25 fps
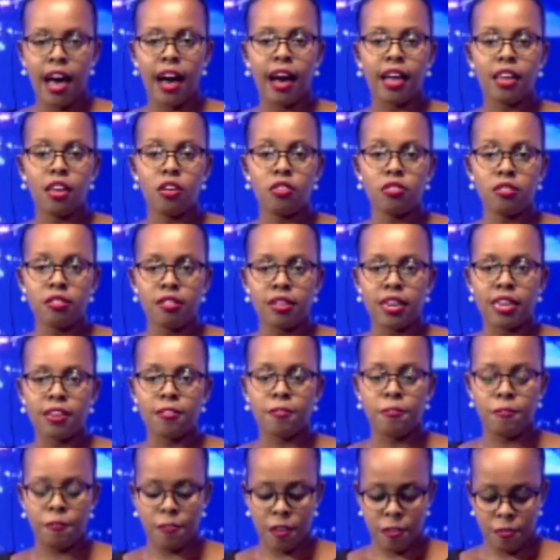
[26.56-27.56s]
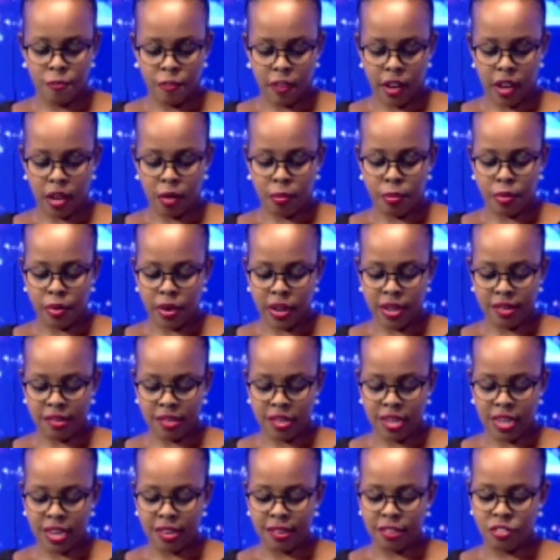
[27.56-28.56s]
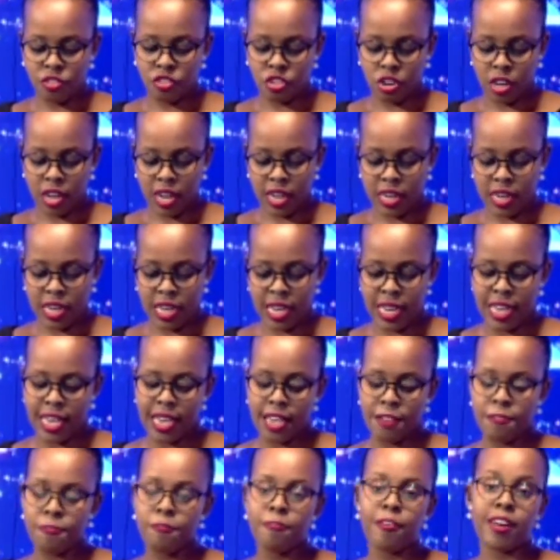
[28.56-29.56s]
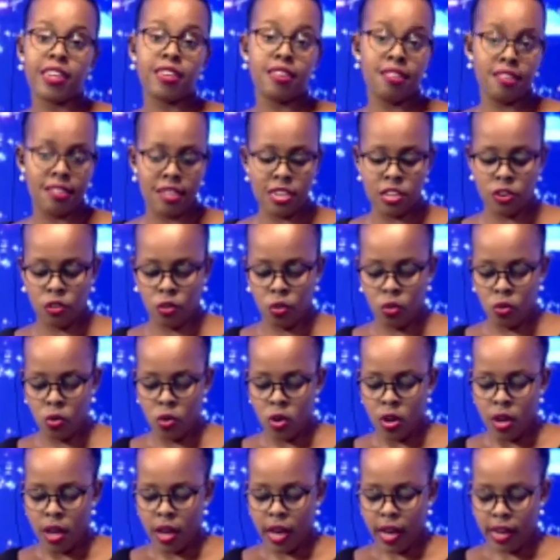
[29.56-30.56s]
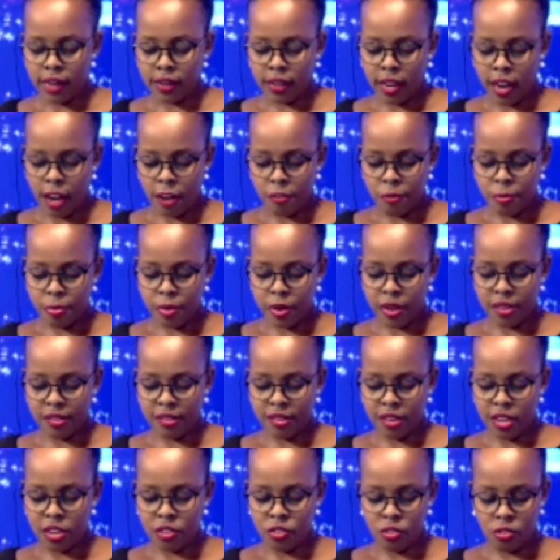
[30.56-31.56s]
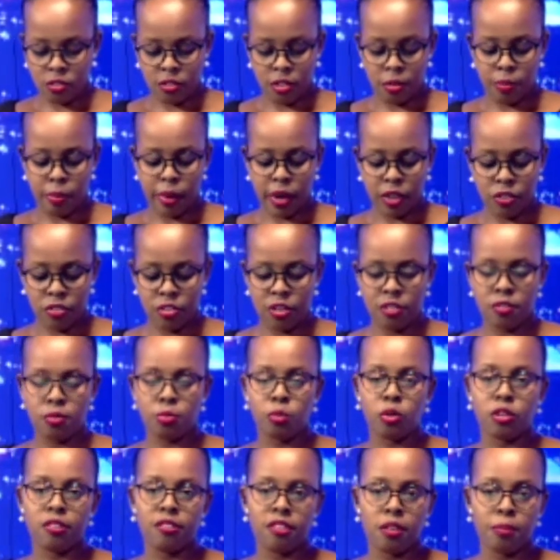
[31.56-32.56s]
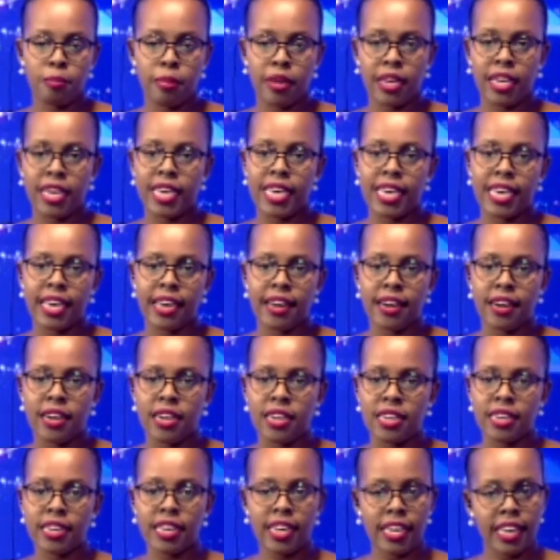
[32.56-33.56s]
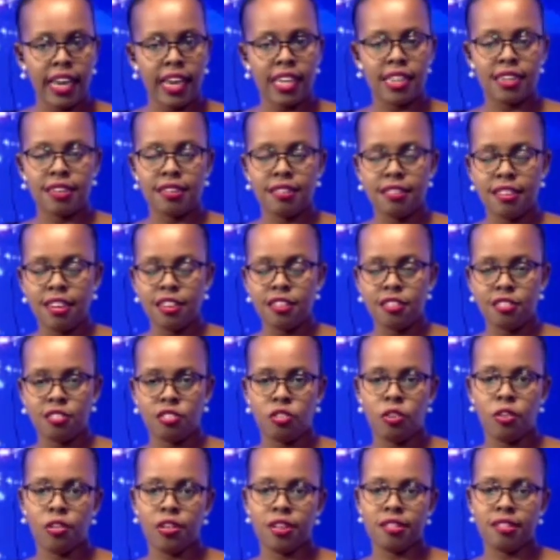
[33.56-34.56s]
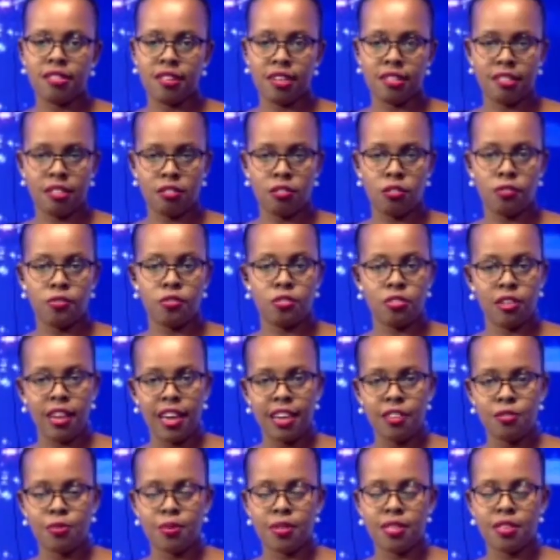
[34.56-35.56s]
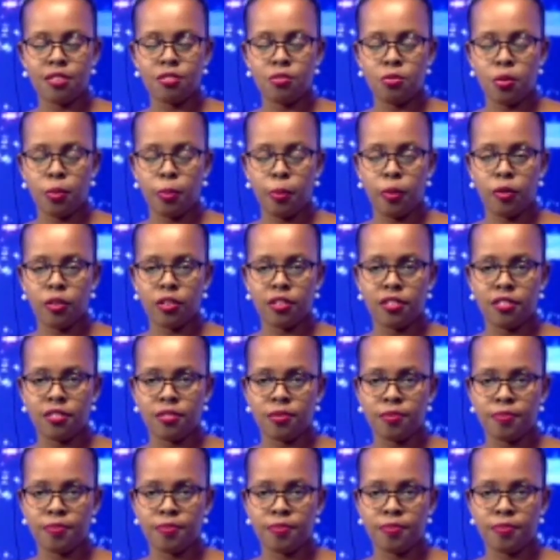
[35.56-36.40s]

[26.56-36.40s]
alongside FIFA President Gianni Infantino and CAF President Dr. Patrice Motsepe here in Kigali. Serge Norris starts us off tonight with this report.